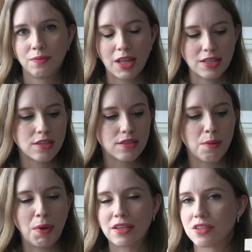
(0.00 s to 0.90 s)
That's
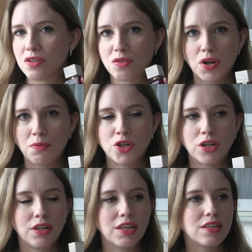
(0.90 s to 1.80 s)
the best
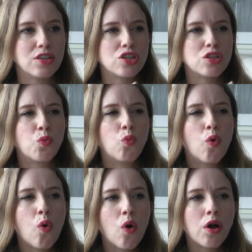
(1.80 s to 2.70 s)
description. It's just
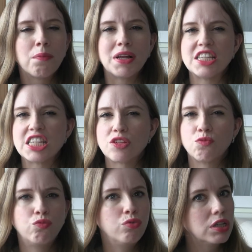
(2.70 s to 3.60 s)
warm and
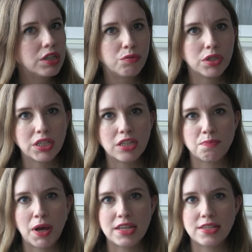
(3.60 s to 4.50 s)
really, really
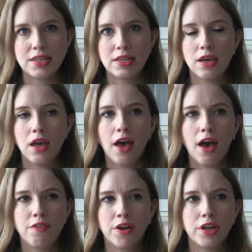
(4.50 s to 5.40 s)
spicy.
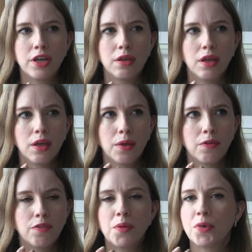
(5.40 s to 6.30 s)
A very,
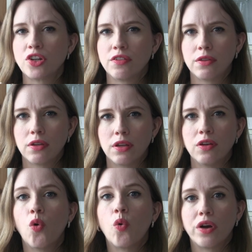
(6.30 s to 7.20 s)
very much
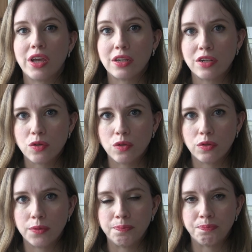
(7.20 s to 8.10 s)
an
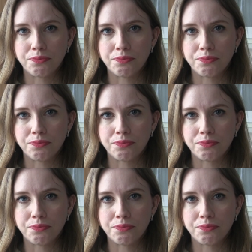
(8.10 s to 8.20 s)
oriental